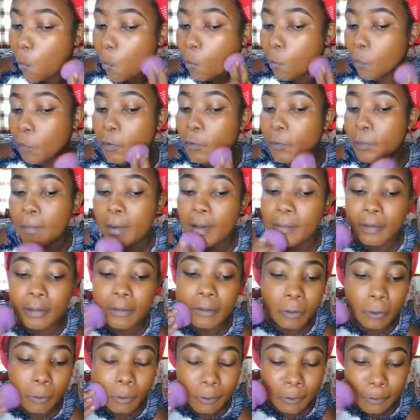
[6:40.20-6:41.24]
Those public
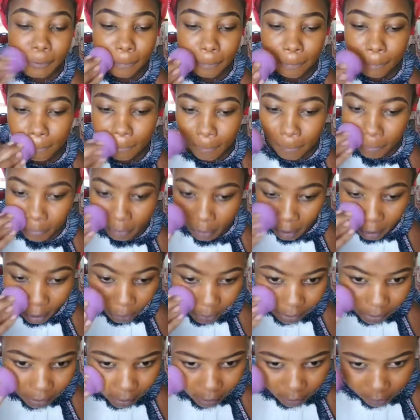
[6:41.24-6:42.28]
schools. I
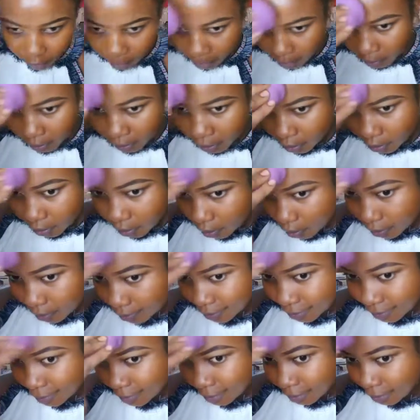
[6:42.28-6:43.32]
went there for my
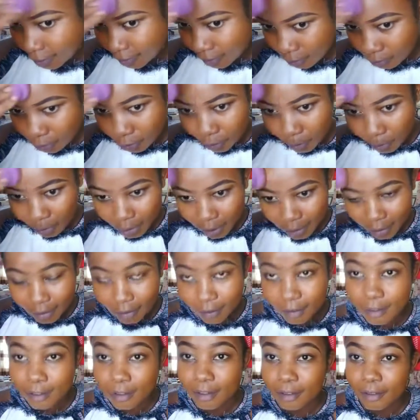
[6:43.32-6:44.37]
Form 1.
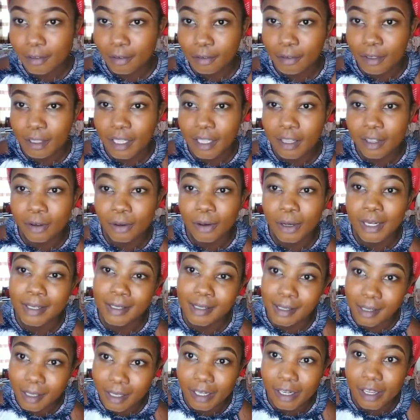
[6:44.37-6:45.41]
Over there, they call it
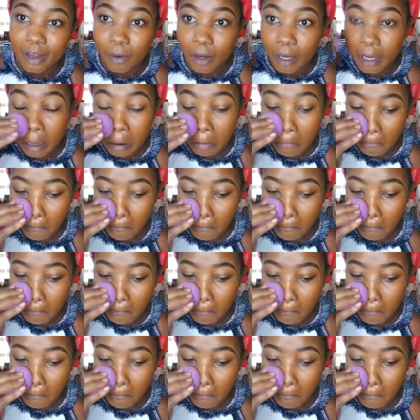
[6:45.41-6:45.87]
Senior 1.